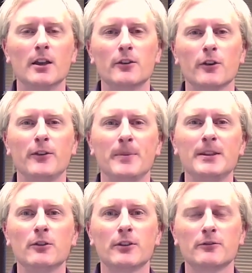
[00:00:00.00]
So if you've been
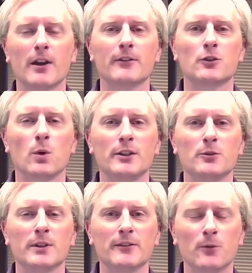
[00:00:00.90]
using Revit
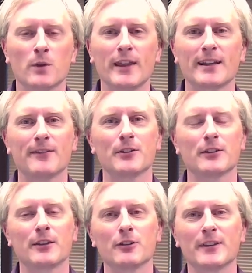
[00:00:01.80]
2024, that kind of feels
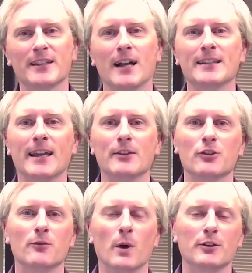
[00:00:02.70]
like you're on the cutting edge
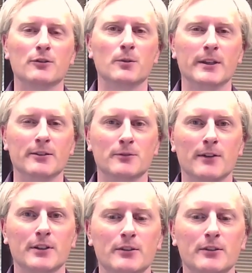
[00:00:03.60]
of what you're doing in Revit.